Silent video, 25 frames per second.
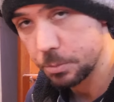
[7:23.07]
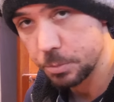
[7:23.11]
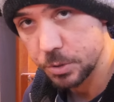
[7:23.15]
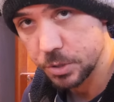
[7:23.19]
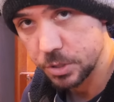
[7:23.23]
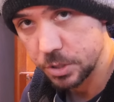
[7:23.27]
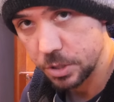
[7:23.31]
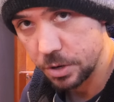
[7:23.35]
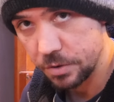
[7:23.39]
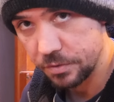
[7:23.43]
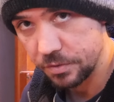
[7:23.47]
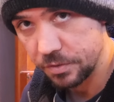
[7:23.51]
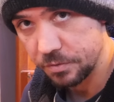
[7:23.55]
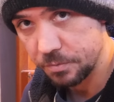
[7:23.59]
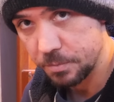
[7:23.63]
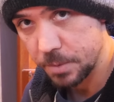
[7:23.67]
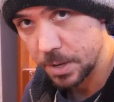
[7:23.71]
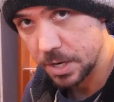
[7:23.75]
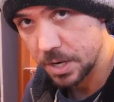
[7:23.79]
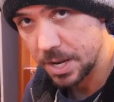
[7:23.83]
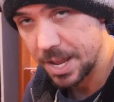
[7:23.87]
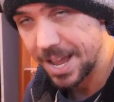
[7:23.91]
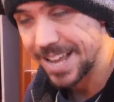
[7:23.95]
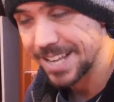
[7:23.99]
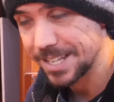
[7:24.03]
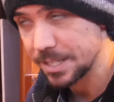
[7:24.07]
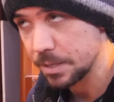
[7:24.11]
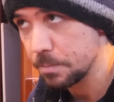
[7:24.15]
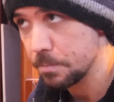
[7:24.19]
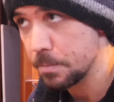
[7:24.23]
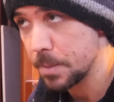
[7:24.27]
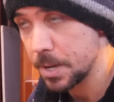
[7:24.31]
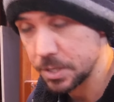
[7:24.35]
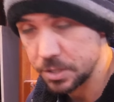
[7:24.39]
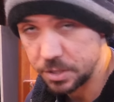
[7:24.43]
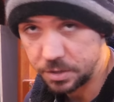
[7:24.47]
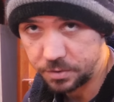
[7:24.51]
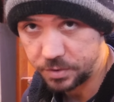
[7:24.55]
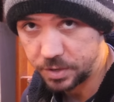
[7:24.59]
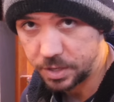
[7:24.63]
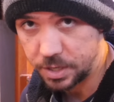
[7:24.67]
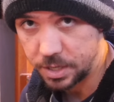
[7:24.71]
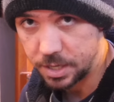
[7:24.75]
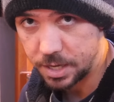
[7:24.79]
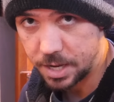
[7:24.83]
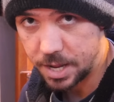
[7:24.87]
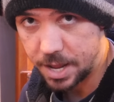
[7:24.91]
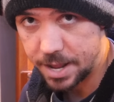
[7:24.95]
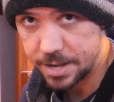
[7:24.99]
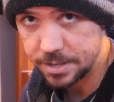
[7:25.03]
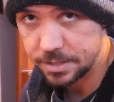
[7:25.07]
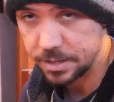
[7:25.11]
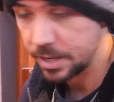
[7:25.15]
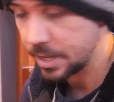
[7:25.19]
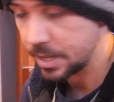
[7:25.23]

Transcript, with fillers: to preserve as much of it as